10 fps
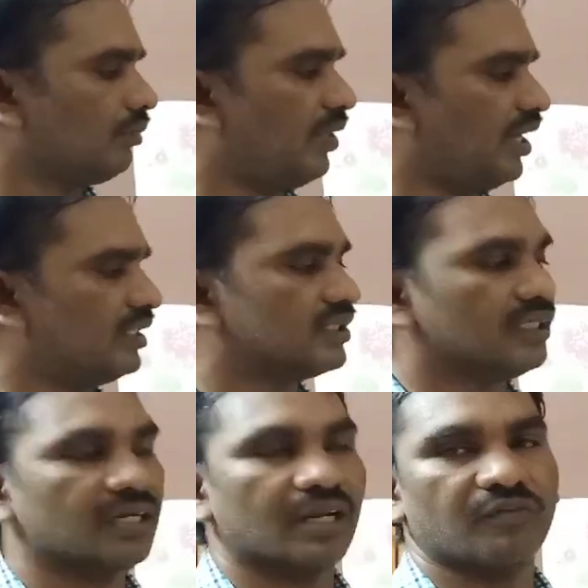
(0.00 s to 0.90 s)
my
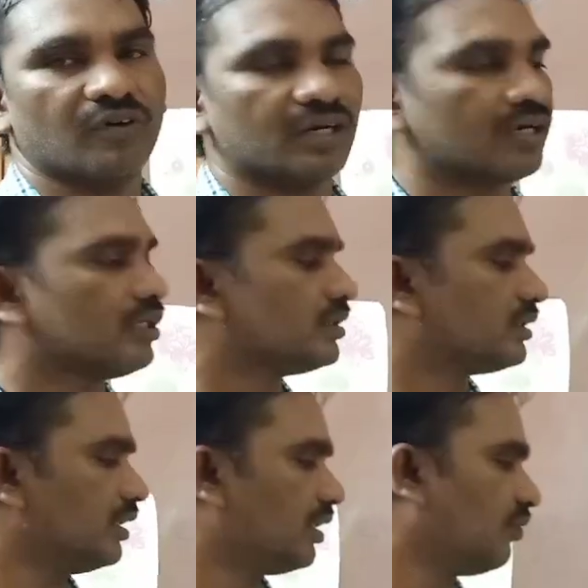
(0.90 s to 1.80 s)
children were
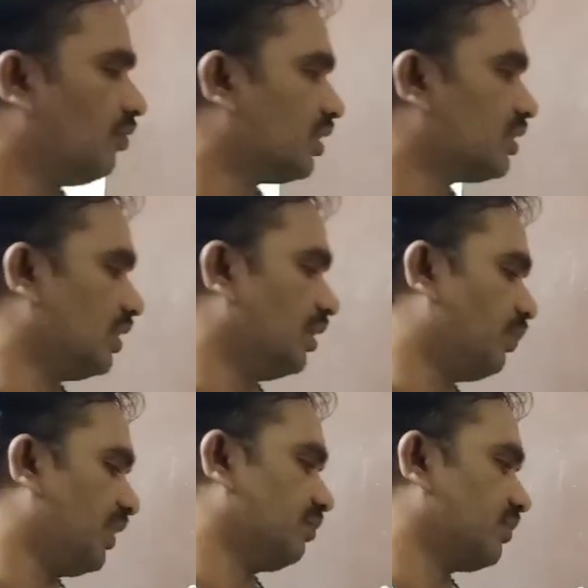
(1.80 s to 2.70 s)

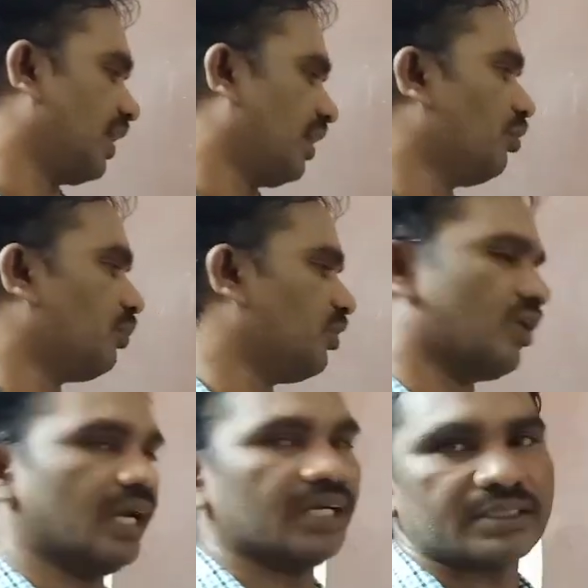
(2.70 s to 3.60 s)
sleeping. I hope you
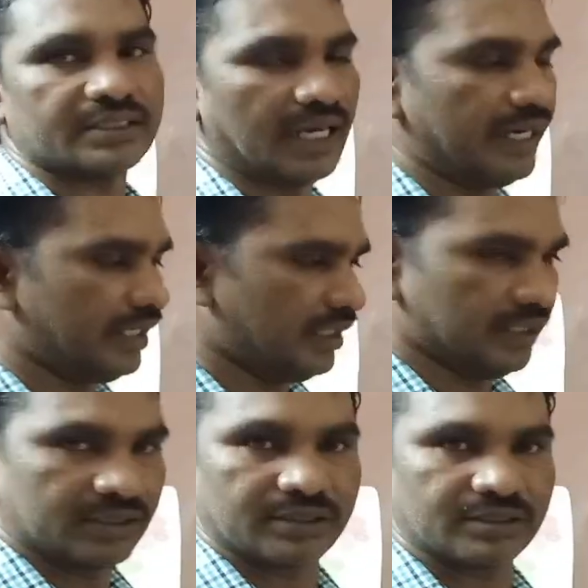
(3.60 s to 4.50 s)
are understanding
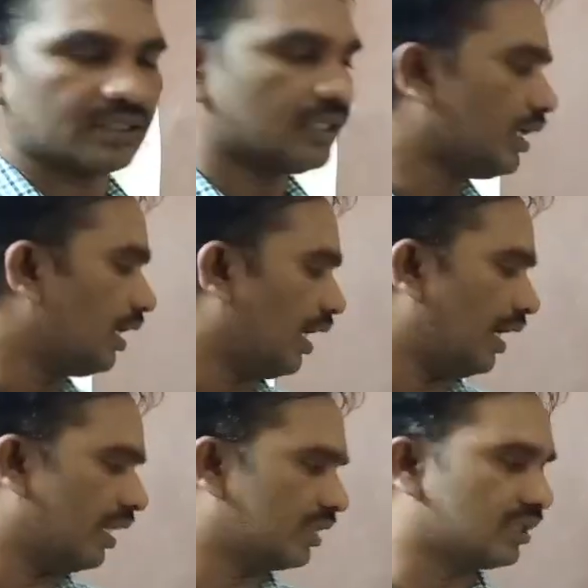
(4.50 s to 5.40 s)
it.
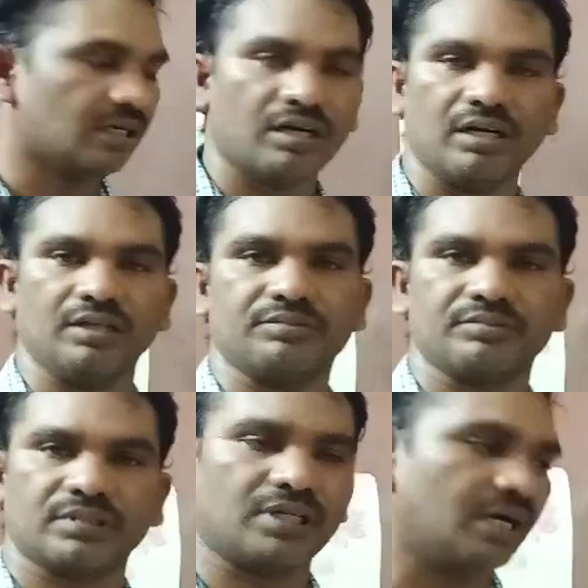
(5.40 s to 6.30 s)
And the third
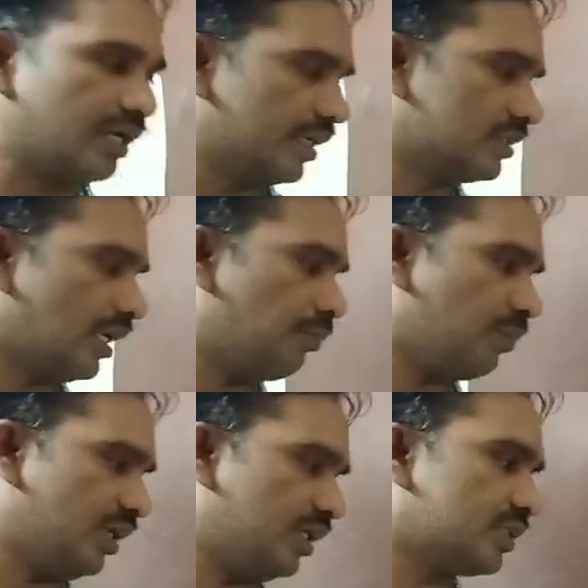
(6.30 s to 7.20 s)

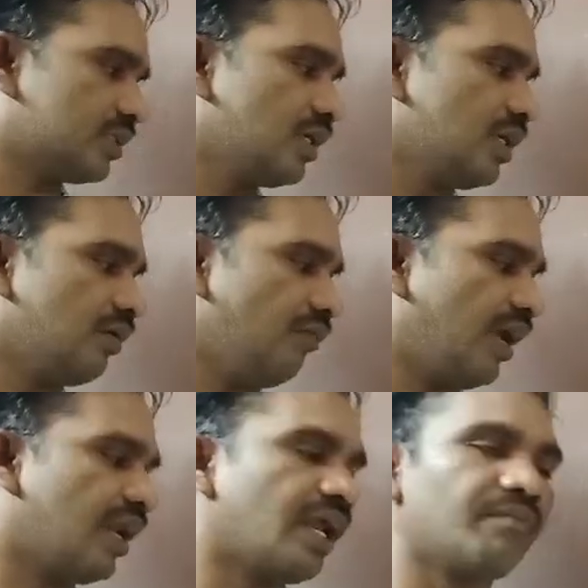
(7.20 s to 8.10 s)
example is
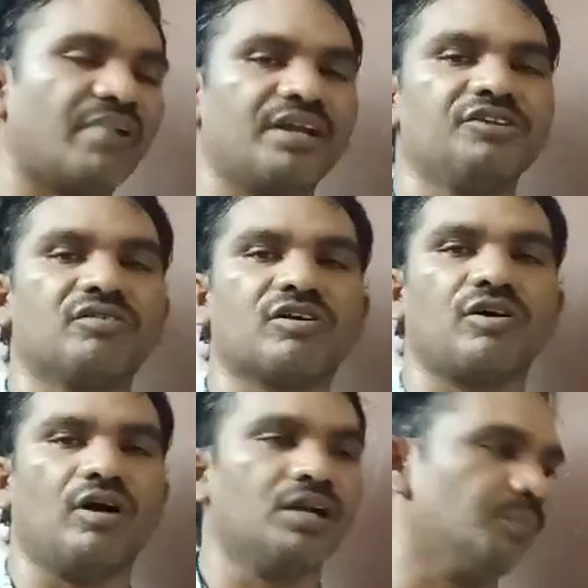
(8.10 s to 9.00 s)
when you
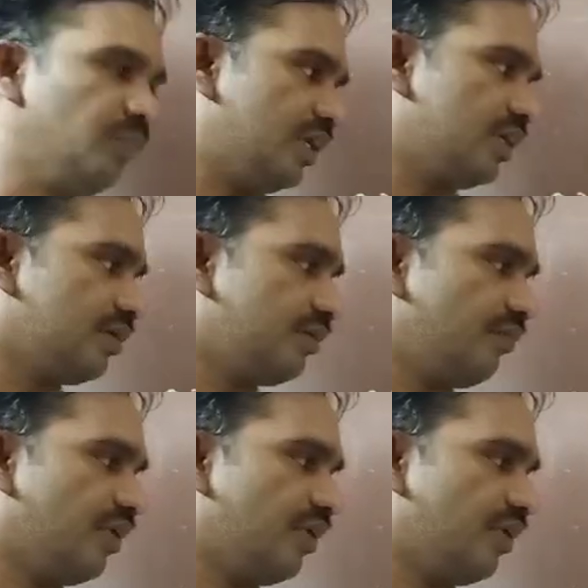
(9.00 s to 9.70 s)
called me,